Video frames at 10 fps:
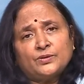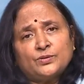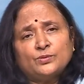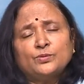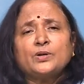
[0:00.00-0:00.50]

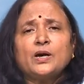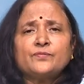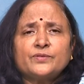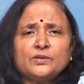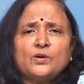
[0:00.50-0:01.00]
to look
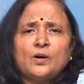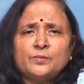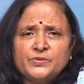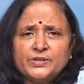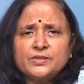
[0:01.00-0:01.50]
after
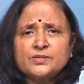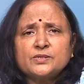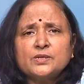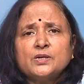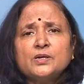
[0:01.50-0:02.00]
objects
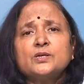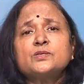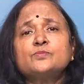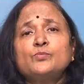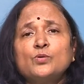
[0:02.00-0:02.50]

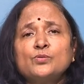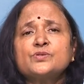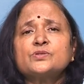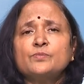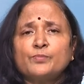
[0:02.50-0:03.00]
is
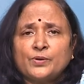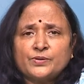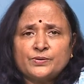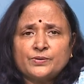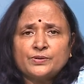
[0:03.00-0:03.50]
most
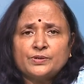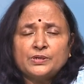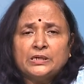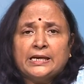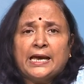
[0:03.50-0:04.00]
important,
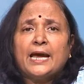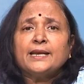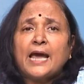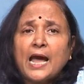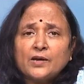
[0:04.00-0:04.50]
and
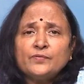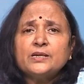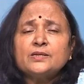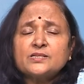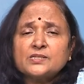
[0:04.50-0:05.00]

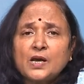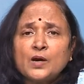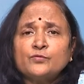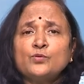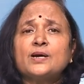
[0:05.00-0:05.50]
having
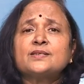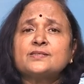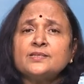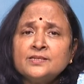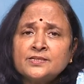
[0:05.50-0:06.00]
staff who are
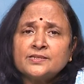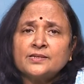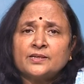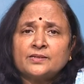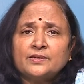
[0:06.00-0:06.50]

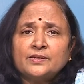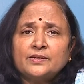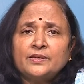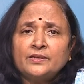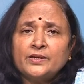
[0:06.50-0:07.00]
sincere
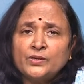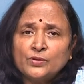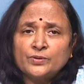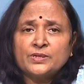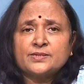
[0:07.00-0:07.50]
in their
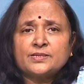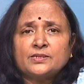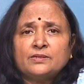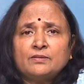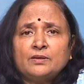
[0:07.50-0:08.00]
duties,
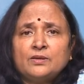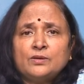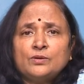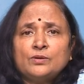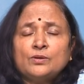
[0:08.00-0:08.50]

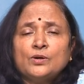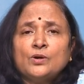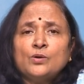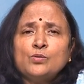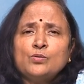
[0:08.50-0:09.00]

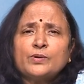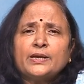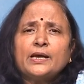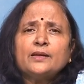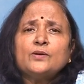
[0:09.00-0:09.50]
who
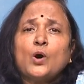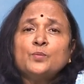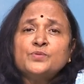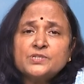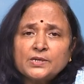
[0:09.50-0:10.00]
can
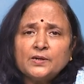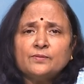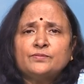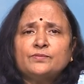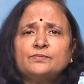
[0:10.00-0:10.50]
observe,
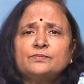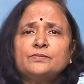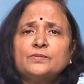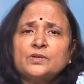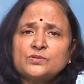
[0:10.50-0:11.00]

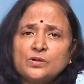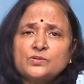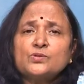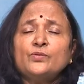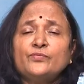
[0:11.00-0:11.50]
is
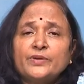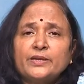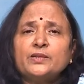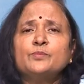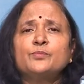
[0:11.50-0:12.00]
also
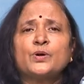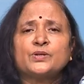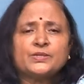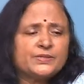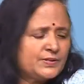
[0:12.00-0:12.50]
very
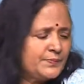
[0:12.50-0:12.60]
important.